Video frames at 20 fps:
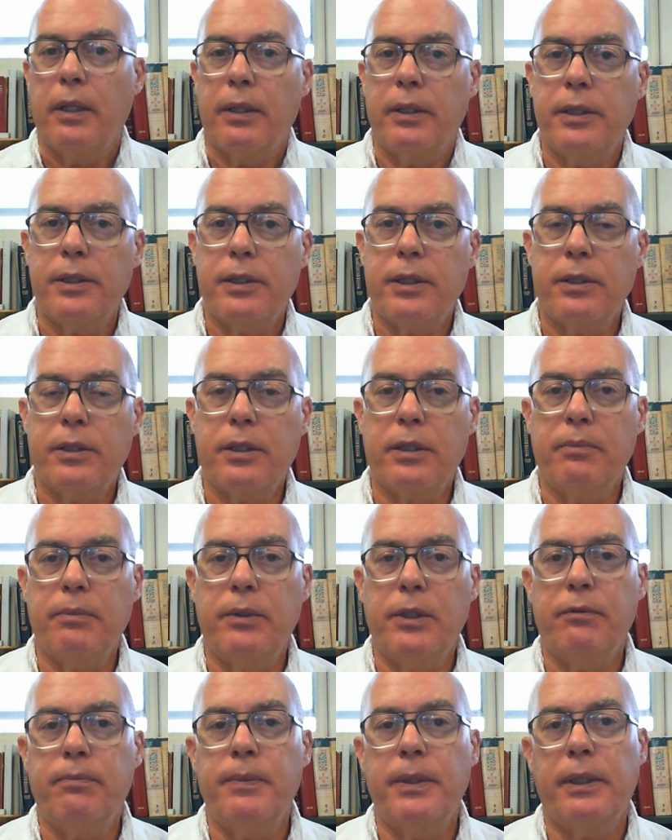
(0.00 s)
This is the
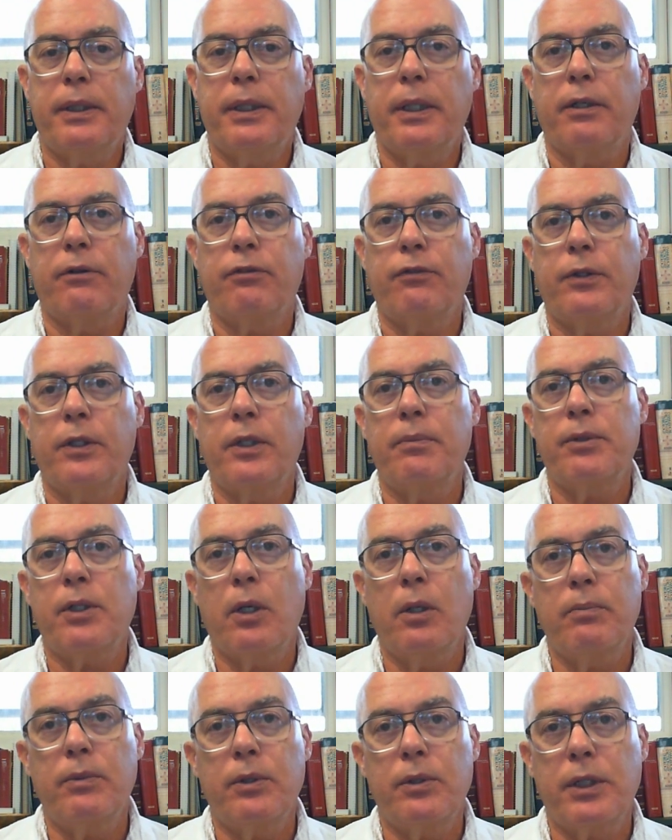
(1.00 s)
movement that affirms
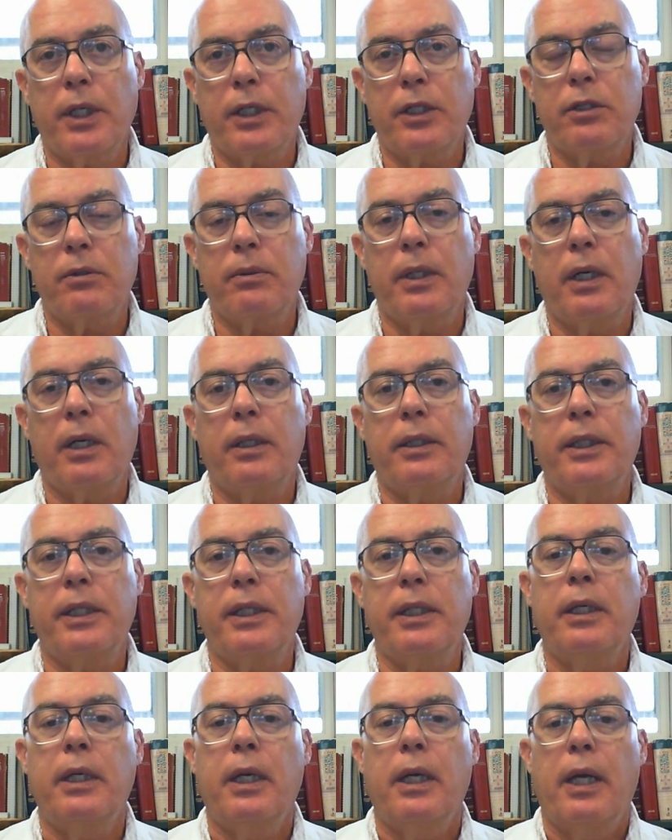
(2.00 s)

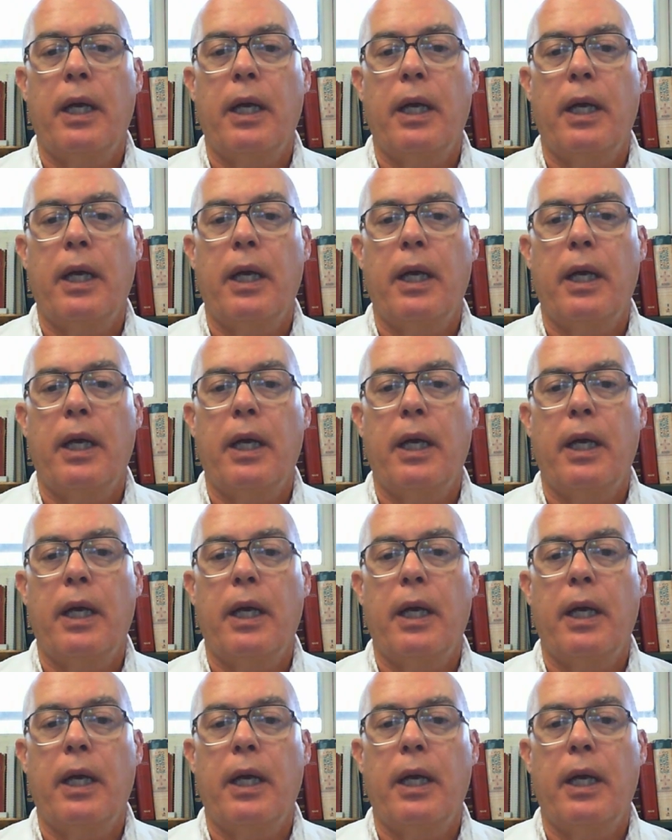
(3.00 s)
homosexuality